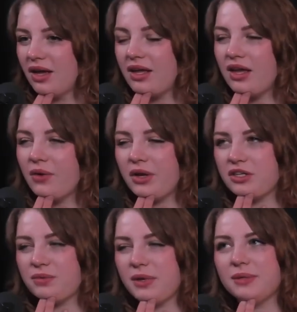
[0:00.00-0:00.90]
You know, it
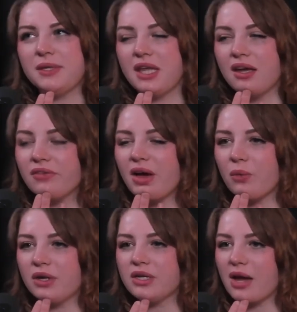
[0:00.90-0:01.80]
just makes me think of that
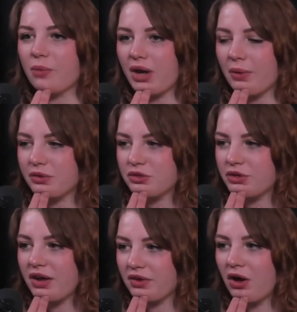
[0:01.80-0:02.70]
one time when I was
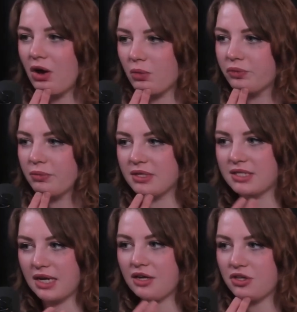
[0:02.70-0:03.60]
driving home from the
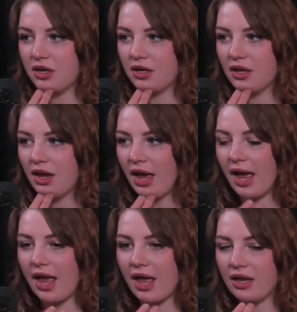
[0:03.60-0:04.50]
station
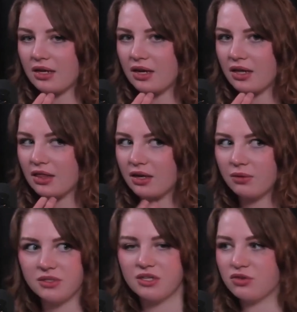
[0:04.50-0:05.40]
and there
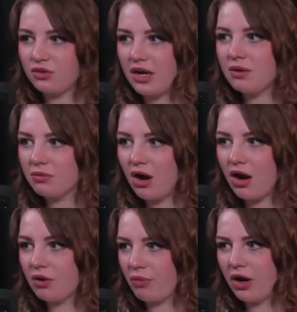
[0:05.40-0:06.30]
was this random
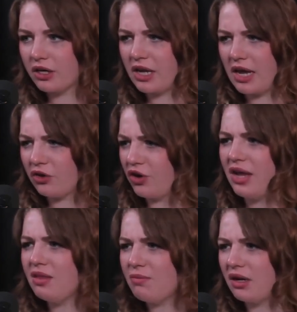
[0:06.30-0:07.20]
car parked right
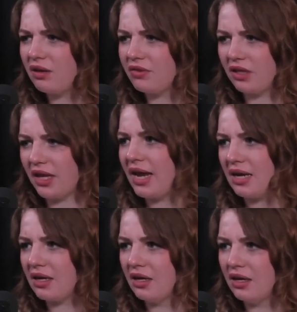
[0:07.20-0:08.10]
in the middle of the
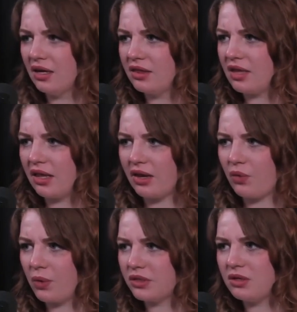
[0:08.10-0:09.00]
lane that like
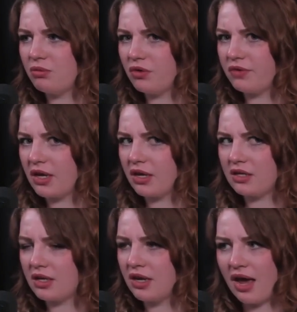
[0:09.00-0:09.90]
wasn't moving,
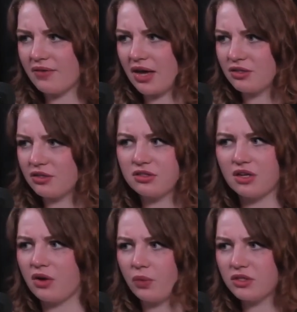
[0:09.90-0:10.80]
didn't have hazards
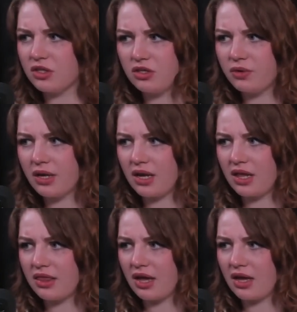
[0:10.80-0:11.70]
on, wasn't doing
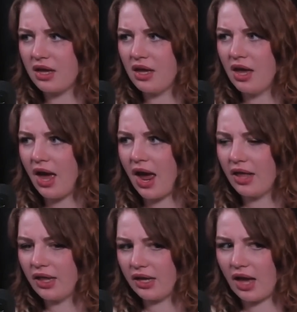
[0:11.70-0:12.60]
anything. Oh wow.
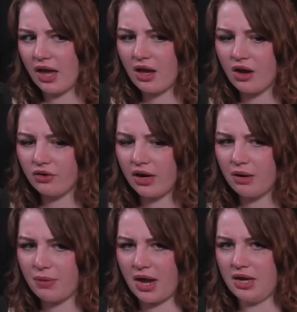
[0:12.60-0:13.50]
And like I got right up
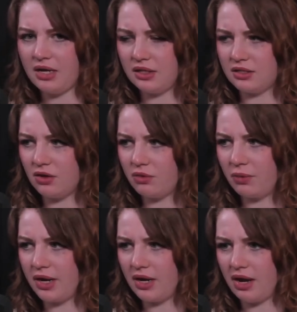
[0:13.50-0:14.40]
behind it and slowed
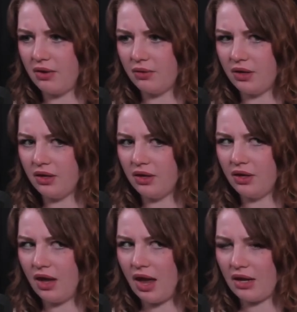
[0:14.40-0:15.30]
way down
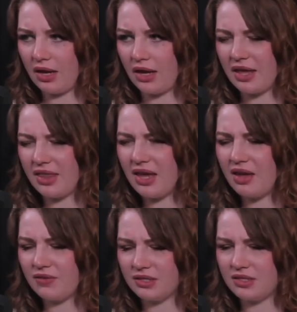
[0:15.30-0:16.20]
and like, I think I
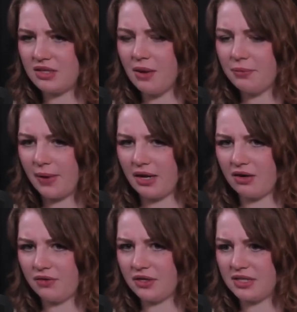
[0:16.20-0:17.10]
even stopped behind
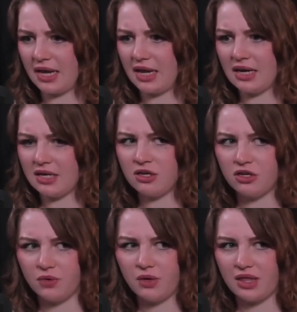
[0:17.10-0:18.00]
it for a second and it didn't
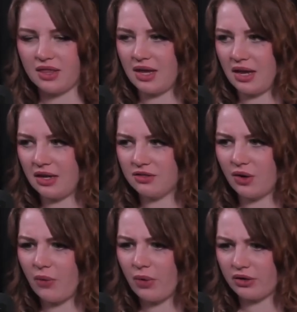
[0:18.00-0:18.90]
do anything. And so
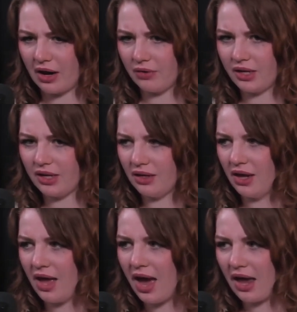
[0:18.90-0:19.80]
I went around it
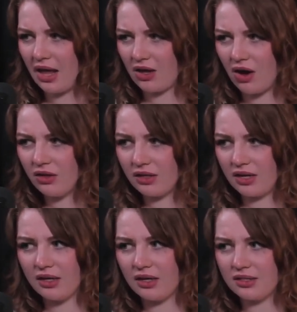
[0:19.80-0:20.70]
and I called it
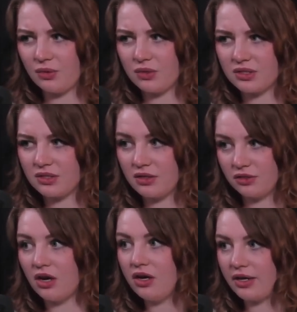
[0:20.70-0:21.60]
in because it was
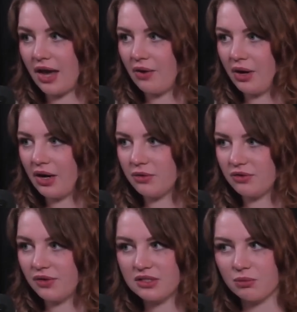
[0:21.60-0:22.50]
dark out and I was
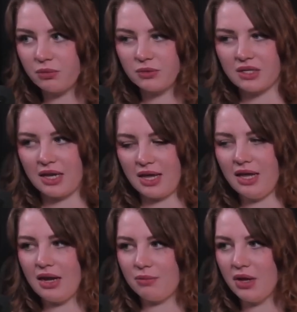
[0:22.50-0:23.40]
afraid someone was going to hit
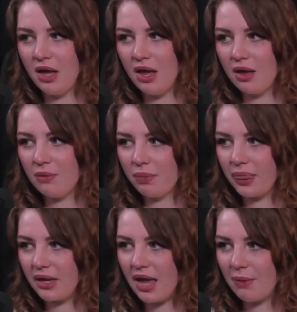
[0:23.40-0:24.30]
him. It was a hazard.
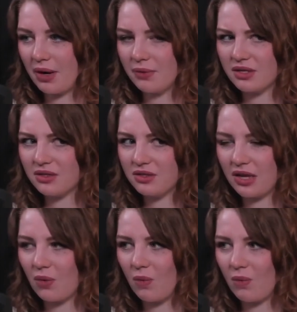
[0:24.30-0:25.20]
Yeah, but I was also
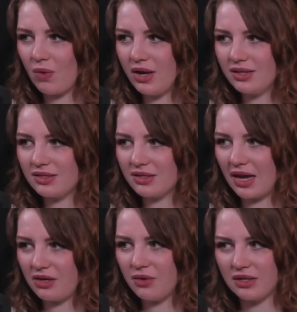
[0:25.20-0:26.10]
like, what is this guy
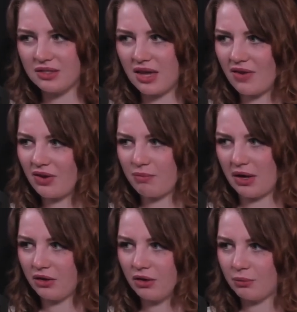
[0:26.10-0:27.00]
doing? Is he having a
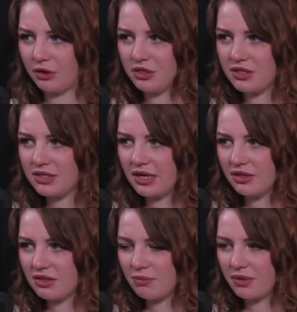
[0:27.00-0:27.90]
medical emergency or
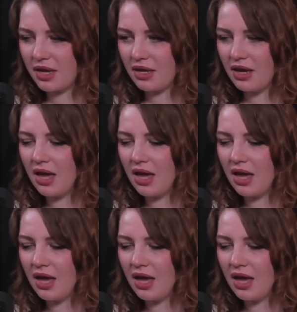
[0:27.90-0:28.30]
something?